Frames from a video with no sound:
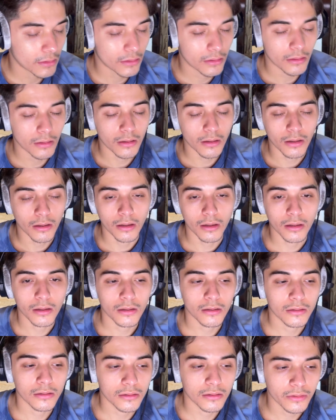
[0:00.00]
I
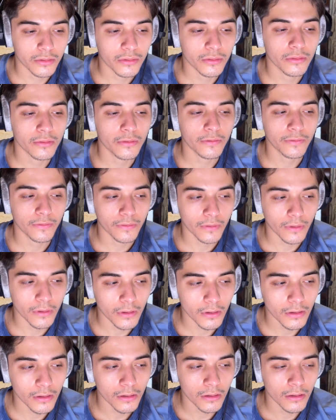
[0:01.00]
had to
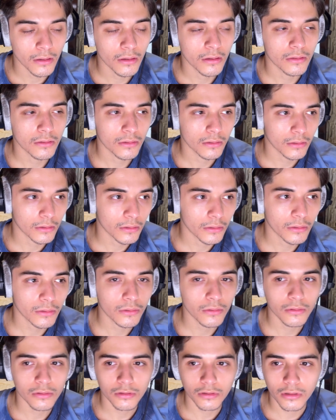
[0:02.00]
fall to
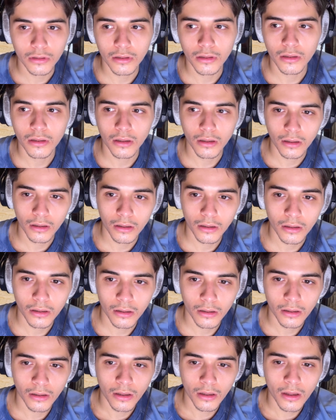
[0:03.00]
lose it
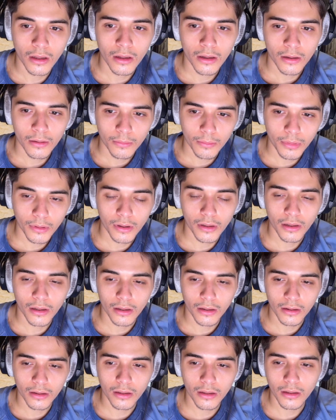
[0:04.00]
all. But
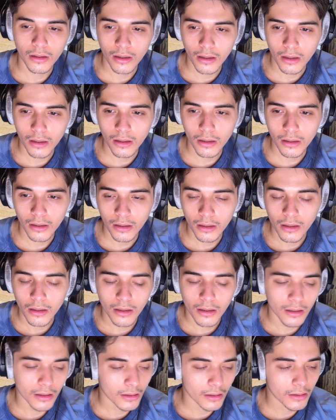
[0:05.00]
in the end,
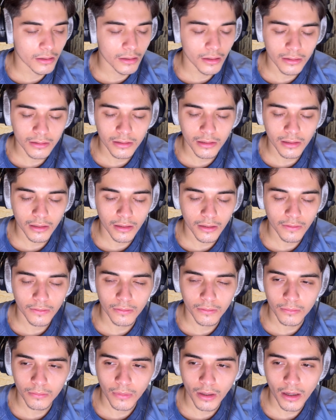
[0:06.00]
it doesn't
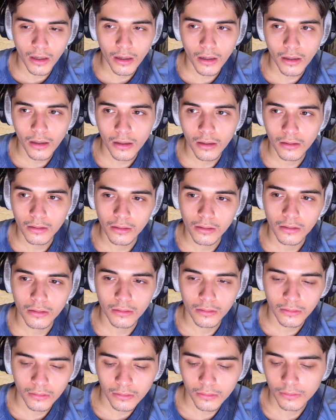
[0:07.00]
even matter.
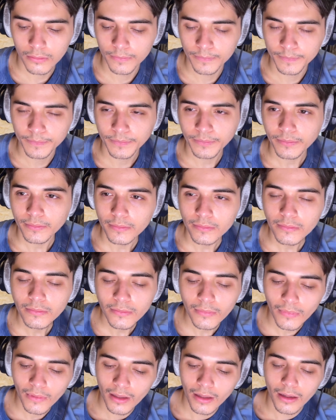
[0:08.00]
She bad,
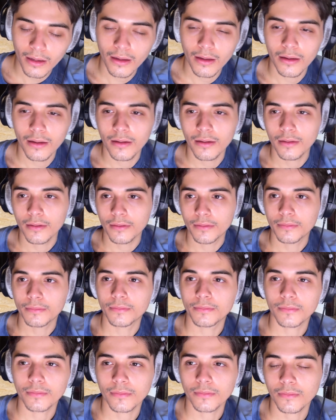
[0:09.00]

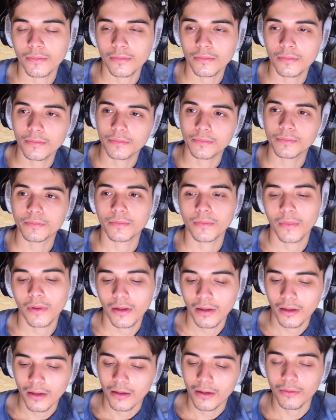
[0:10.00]

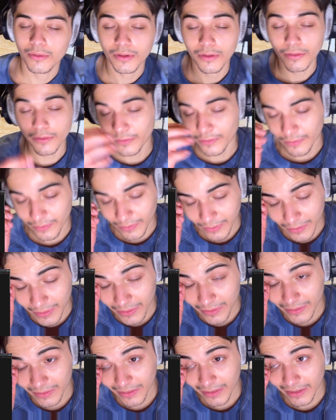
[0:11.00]
huh? What the f-
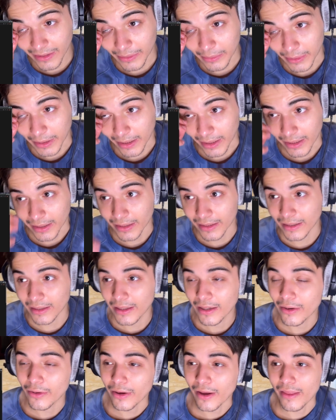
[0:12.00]
Oh my god.
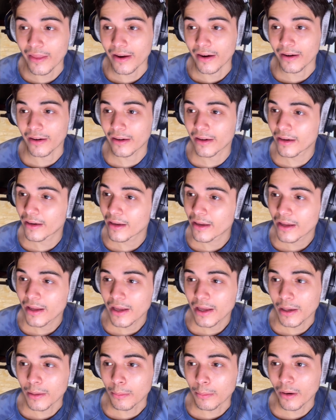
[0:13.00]
Okay, there.
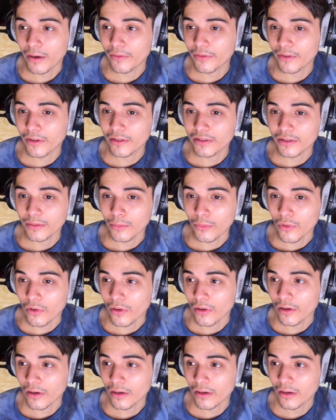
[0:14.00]
It buffered some
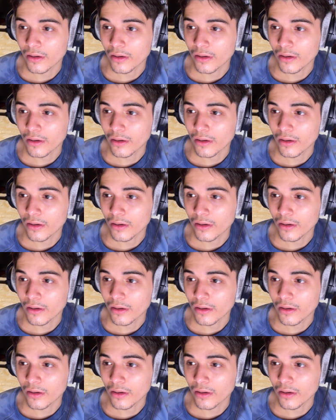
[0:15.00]
more.